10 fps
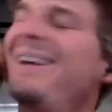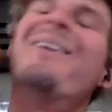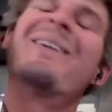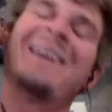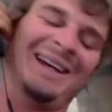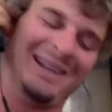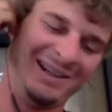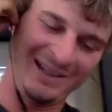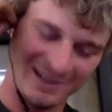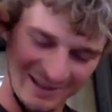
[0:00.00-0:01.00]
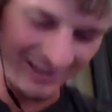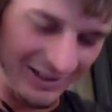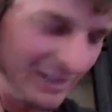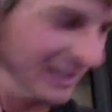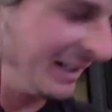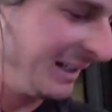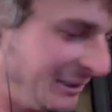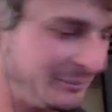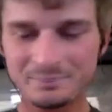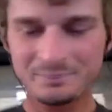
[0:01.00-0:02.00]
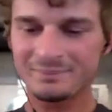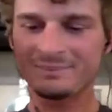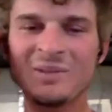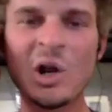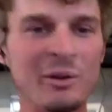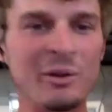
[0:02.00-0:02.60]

Okay. Gotcha. Oh,